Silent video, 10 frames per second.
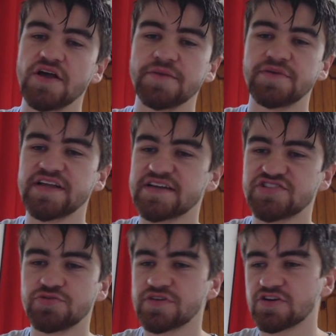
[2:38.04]
But yeah,
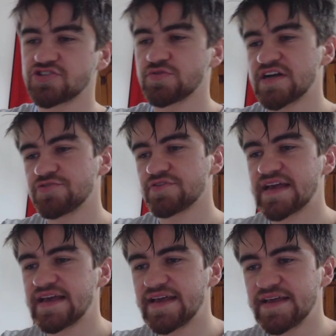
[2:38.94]
Stewart got to 100,
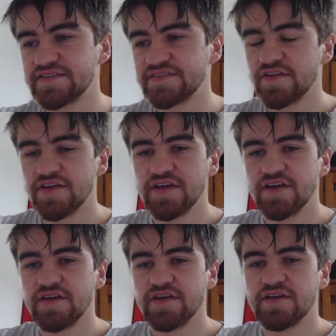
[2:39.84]
and
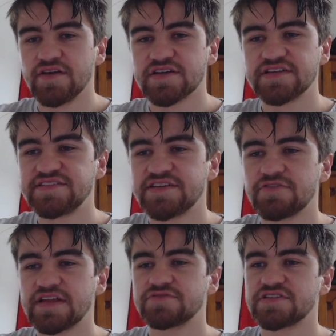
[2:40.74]

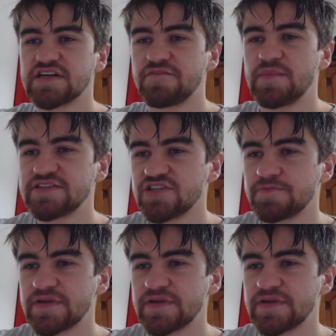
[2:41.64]
considering that was a tough matchup,